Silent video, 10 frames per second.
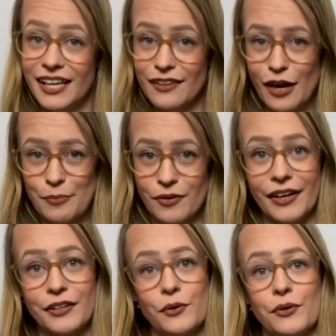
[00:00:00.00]
in the upper
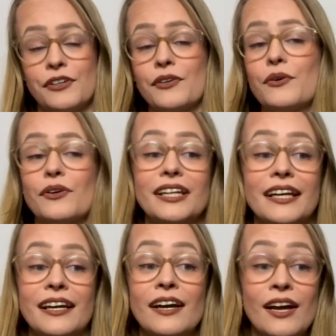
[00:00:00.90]
right corner or
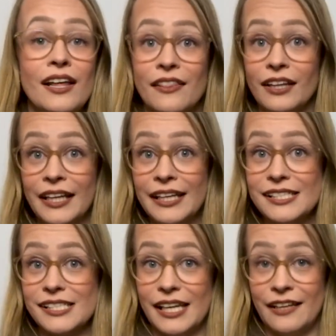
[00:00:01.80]
click the
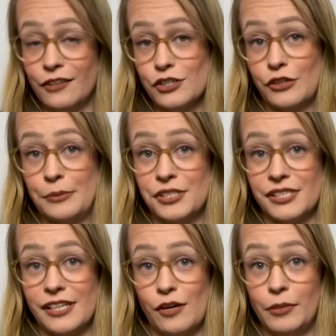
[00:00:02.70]
links in the description
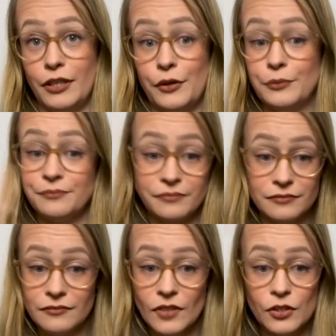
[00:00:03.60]
down below
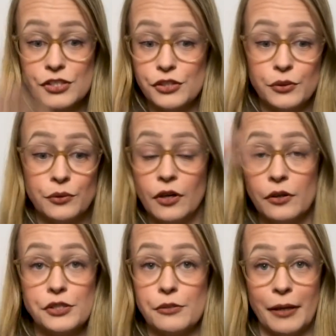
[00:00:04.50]
to go
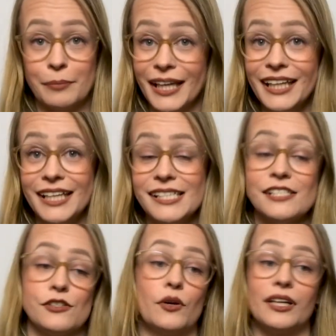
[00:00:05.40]
to my
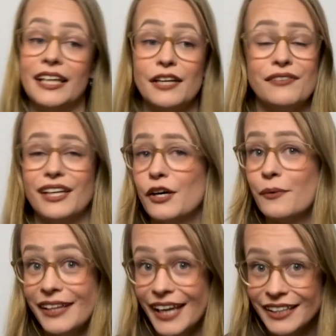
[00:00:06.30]
playlists or click a video
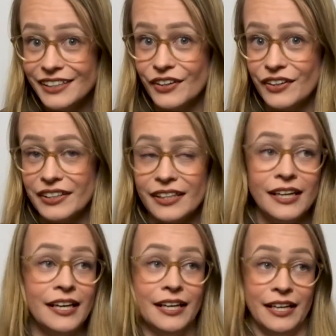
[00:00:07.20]
in the end card.
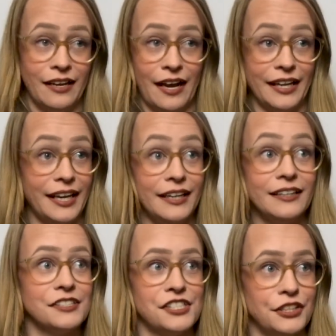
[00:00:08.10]
I
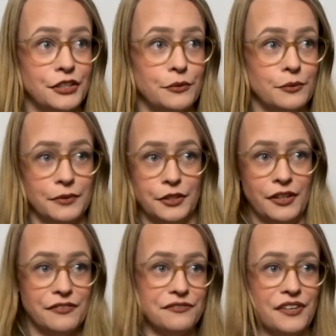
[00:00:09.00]
cater to you. You
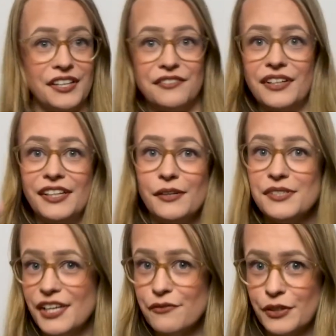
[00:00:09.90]
can find videos
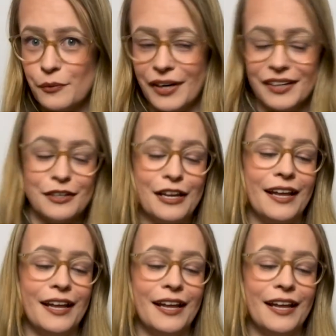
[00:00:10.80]
everywhere.